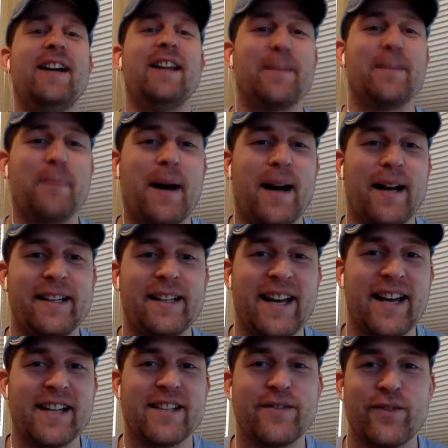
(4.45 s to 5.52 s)
the
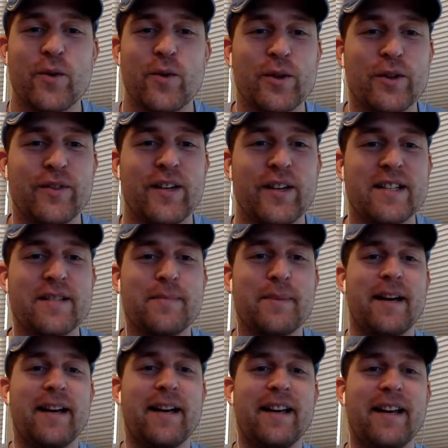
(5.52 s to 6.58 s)
podcast for the fans
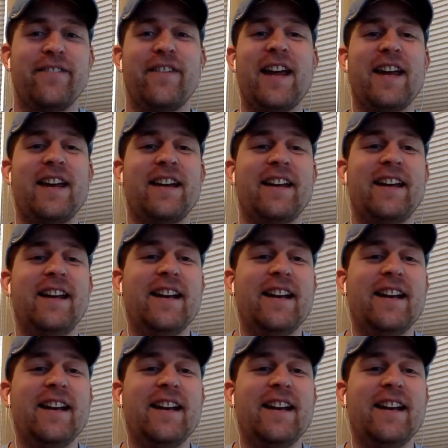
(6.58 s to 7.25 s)
by a fan.